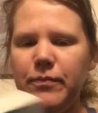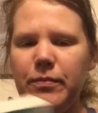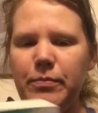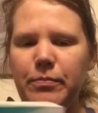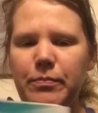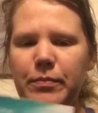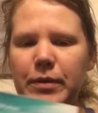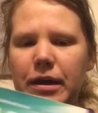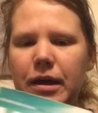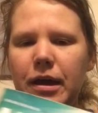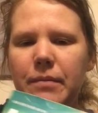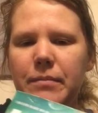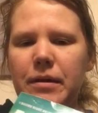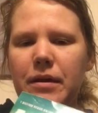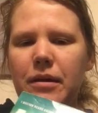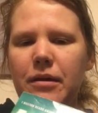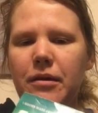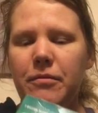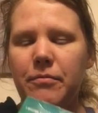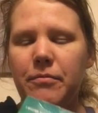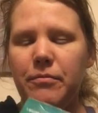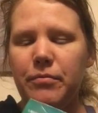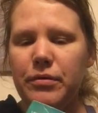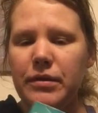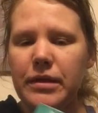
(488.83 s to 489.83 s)
becoming
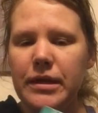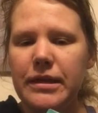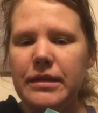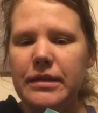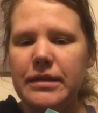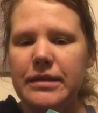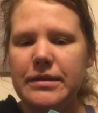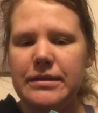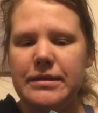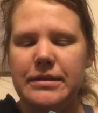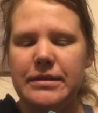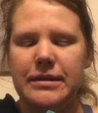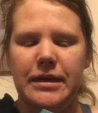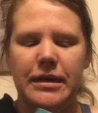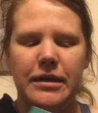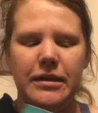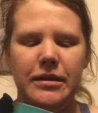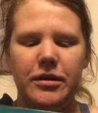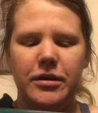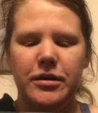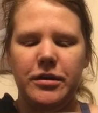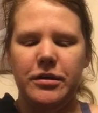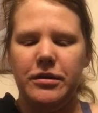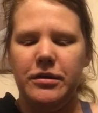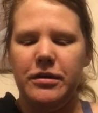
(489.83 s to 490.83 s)
completely
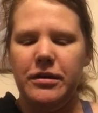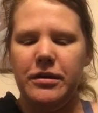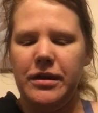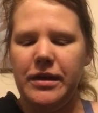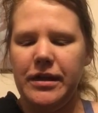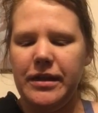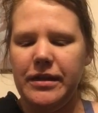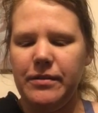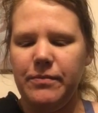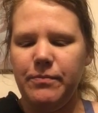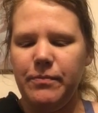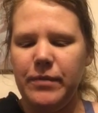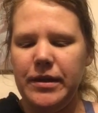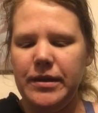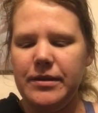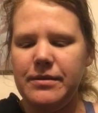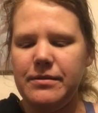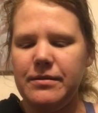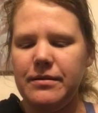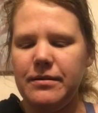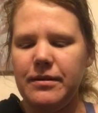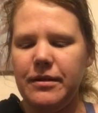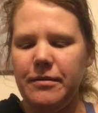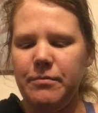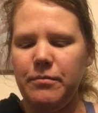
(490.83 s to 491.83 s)
together and
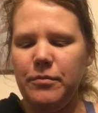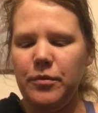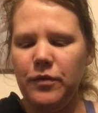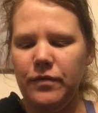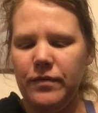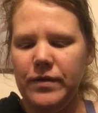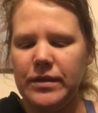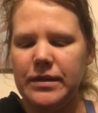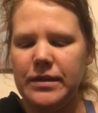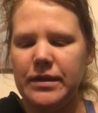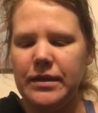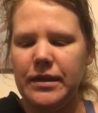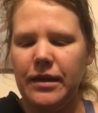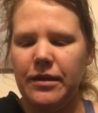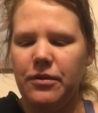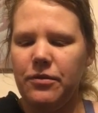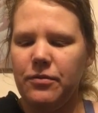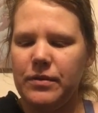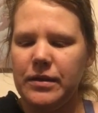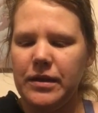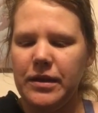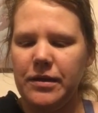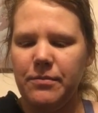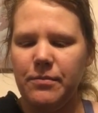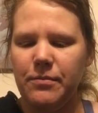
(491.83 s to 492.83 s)
ended up moving together
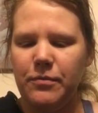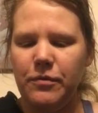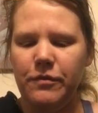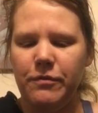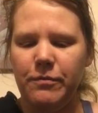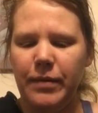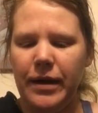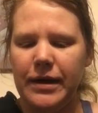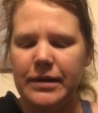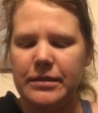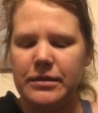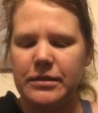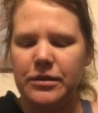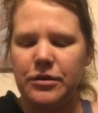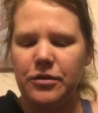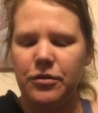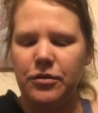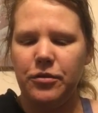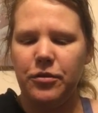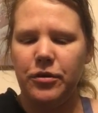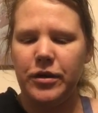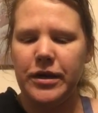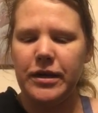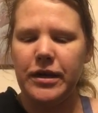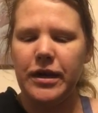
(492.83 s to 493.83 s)
when he moved back to New
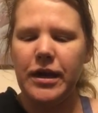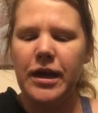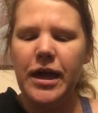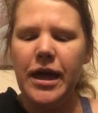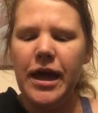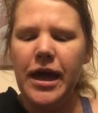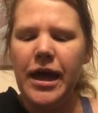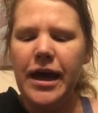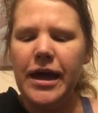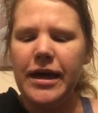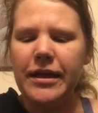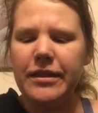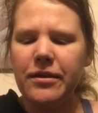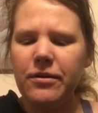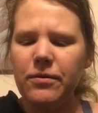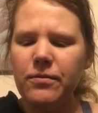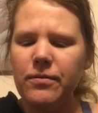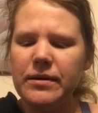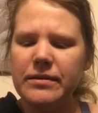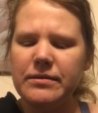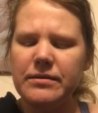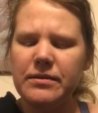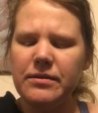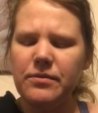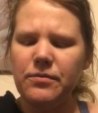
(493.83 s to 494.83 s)
York. And there
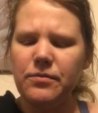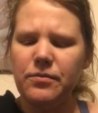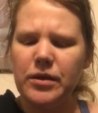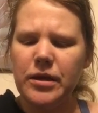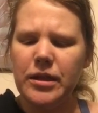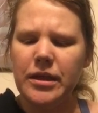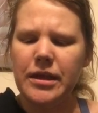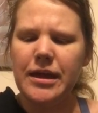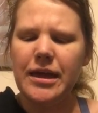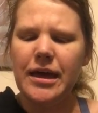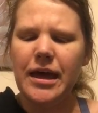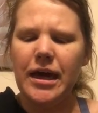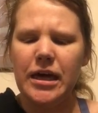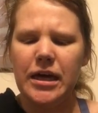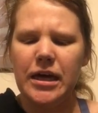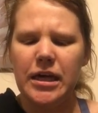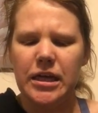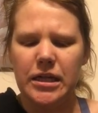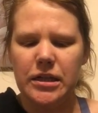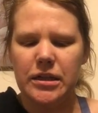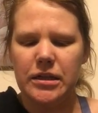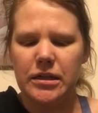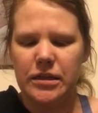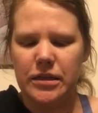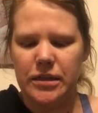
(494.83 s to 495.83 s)
wasn't really a
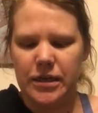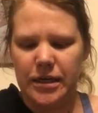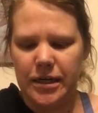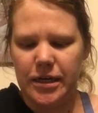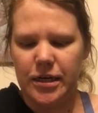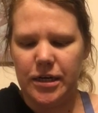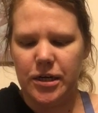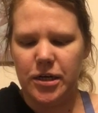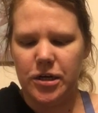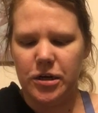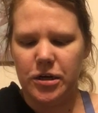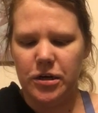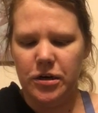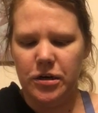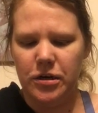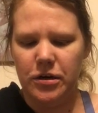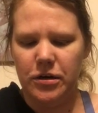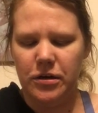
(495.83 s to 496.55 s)
clear